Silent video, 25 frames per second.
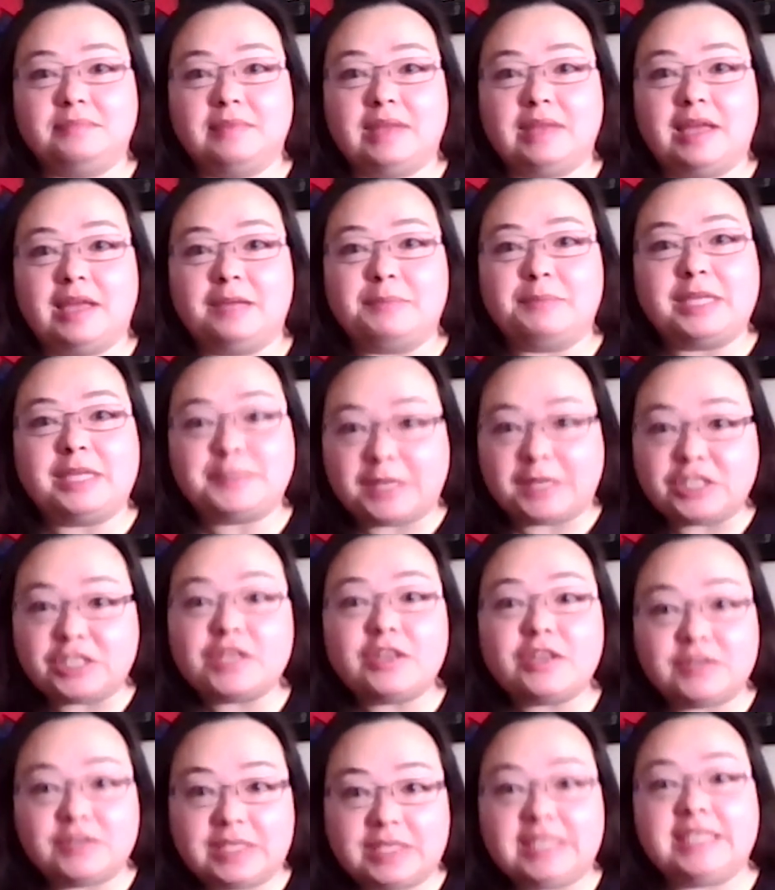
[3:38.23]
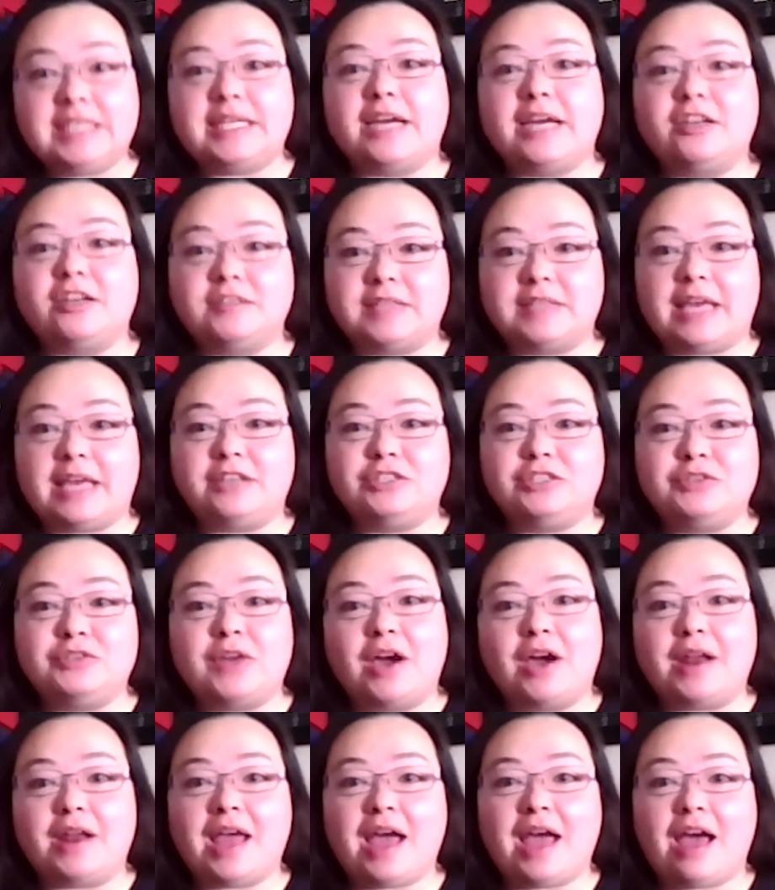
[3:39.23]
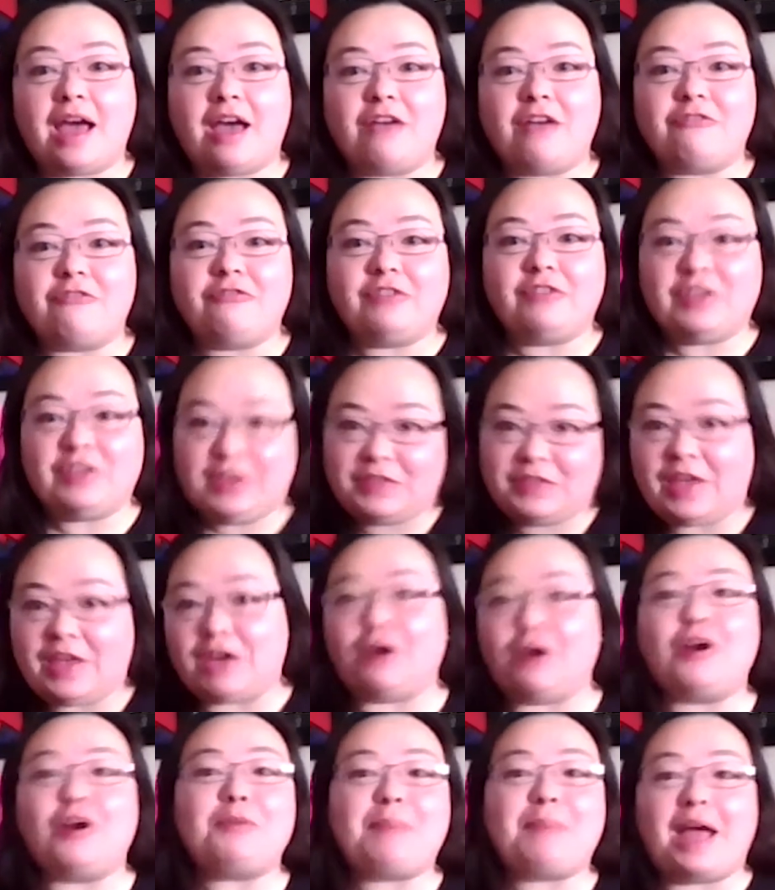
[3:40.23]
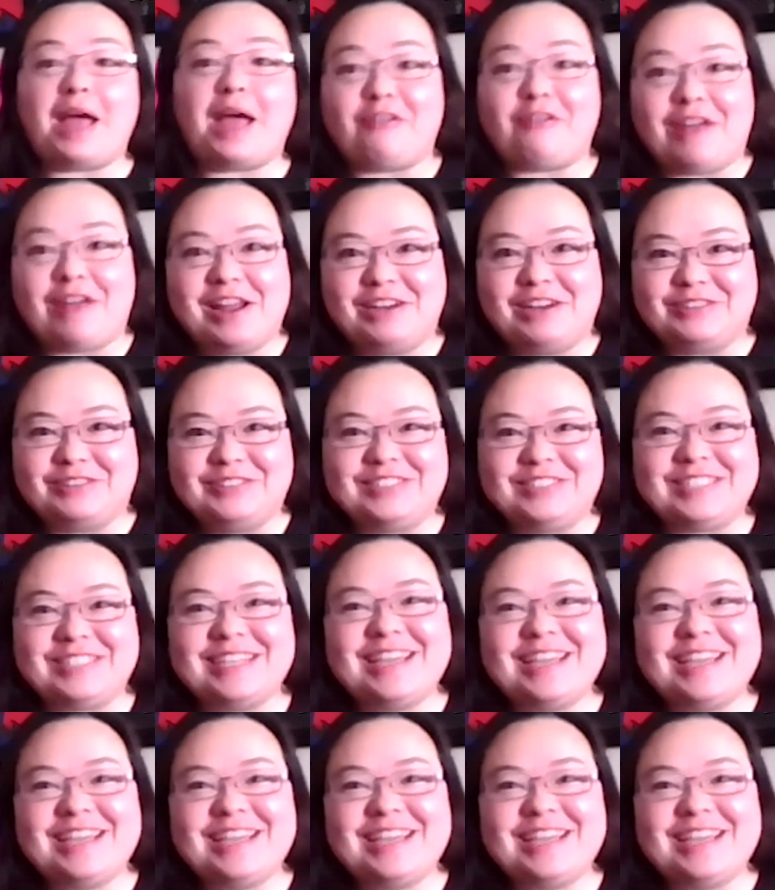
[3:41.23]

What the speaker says: especially those indie dyers that do not have that art background.